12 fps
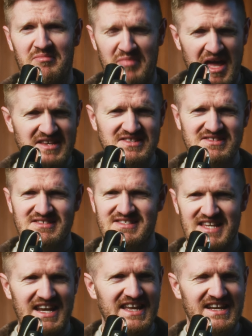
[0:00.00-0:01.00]

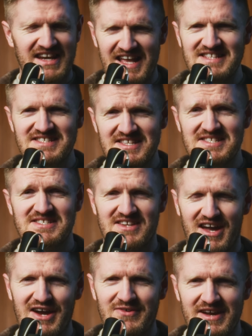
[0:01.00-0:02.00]
best-selling lenses,
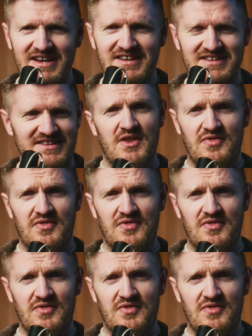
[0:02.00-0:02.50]
I reckon,